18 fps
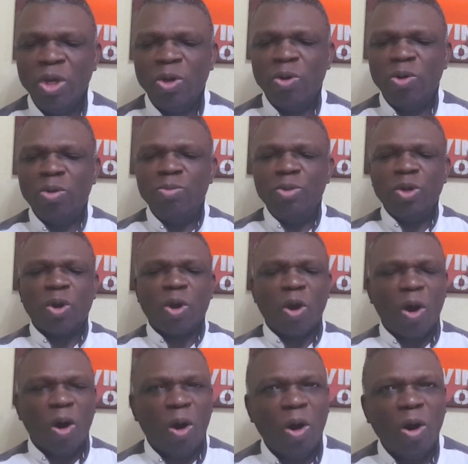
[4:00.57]
whom you
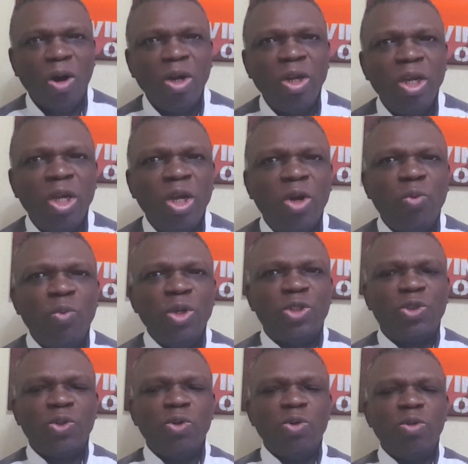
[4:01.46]
call,
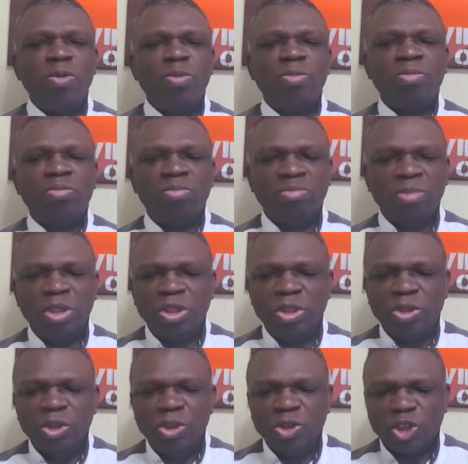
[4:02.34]
with whom
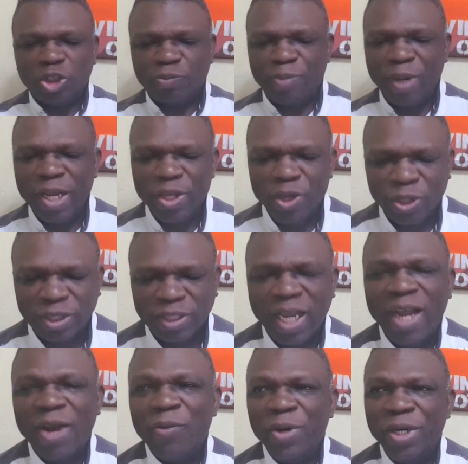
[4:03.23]
you spend your
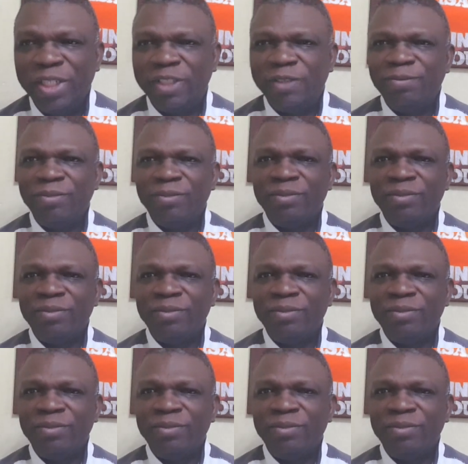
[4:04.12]
time with.